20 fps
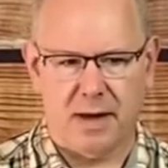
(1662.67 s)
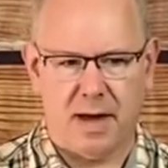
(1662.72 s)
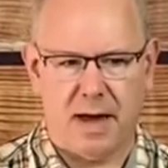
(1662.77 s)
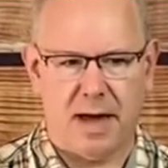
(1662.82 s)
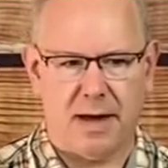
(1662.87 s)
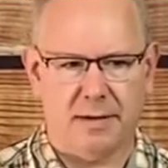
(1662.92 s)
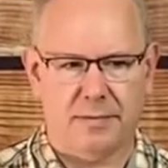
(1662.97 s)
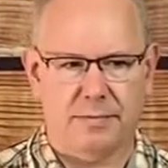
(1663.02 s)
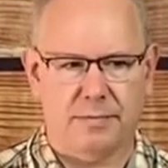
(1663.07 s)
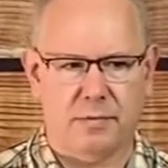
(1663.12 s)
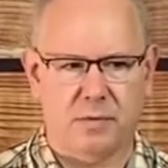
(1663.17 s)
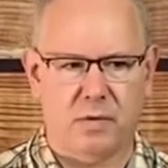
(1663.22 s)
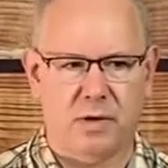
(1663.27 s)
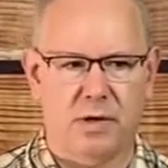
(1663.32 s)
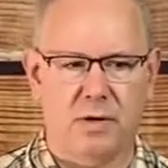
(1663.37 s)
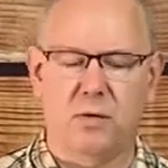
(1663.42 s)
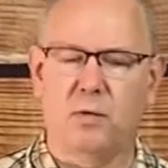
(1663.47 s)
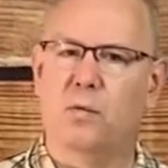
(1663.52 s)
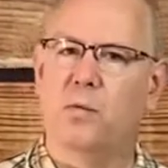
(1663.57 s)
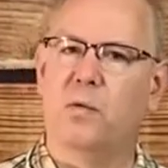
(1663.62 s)

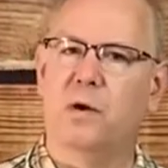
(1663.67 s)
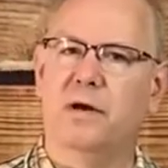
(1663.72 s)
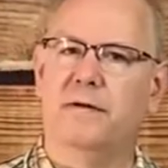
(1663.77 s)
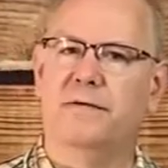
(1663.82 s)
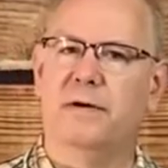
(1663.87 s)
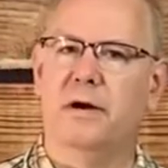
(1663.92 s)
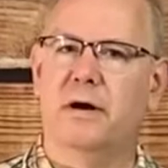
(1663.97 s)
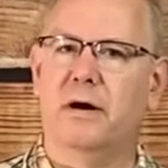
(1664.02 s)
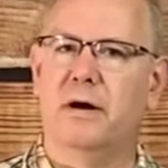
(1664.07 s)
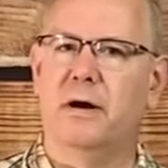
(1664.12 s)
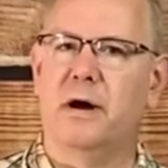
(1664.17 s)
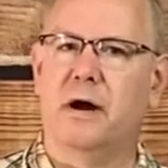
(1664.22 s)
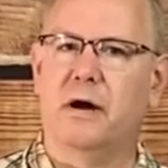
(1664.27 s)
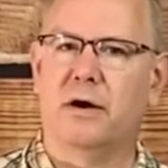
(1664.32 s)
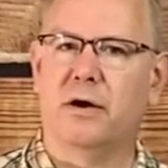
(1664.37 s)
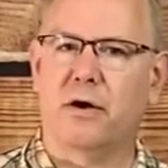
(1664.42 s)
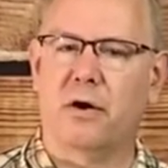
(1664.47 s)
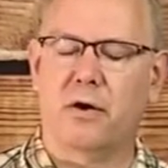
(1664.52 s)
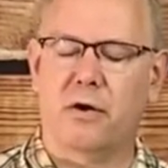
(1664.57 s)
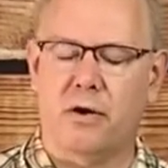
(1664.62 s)
When one of our
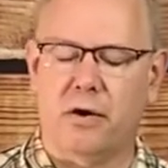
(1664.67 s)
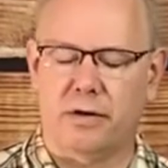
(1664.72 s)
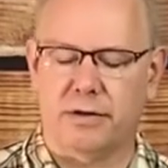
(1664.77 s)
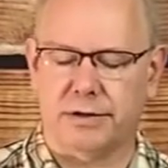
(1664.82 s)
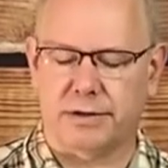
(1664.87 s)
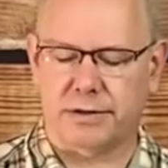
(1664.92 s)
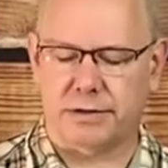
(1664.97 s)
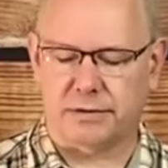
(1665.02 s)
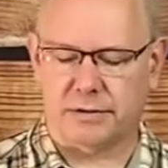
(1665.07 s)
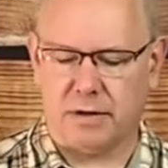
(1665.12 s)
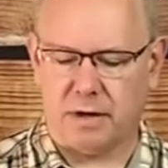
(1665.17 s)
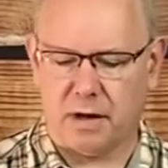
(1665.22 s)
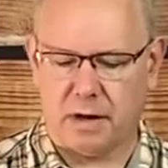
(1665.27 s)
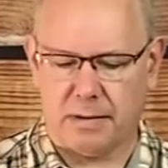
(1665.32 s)
girls,